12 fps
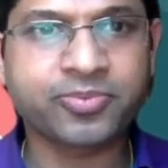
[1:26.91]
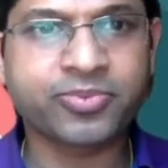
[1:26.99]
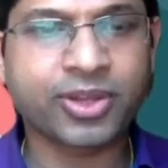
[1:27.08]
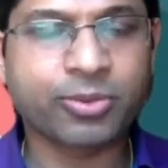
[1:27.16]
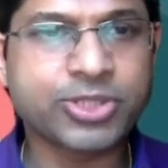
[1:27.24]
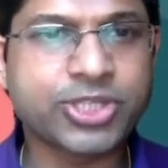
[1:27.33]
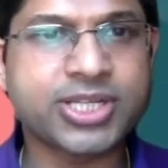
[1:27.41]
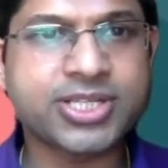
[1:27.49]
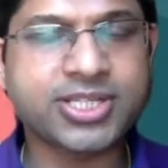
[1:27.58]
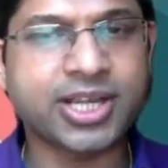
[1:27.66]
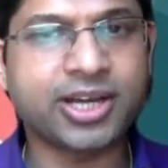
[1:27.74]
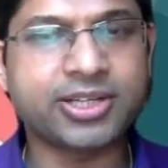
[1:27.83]
which is
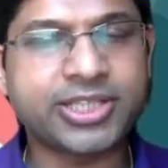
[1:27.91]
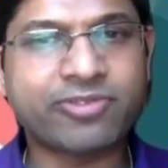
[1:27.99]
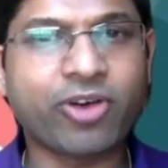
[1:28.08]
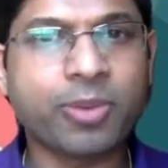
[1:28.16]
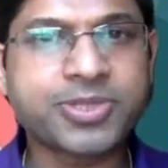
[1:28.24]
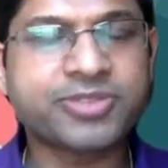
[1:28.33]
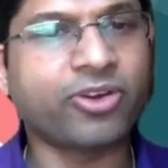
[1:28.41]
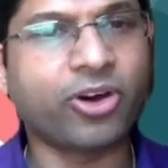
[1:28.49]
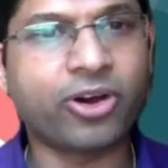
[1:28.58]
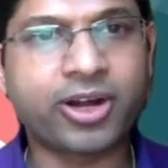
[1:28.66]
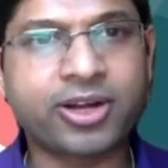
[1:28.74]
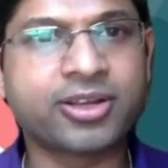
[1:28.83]
DevOps
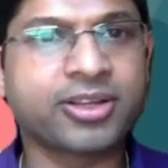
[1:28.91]
for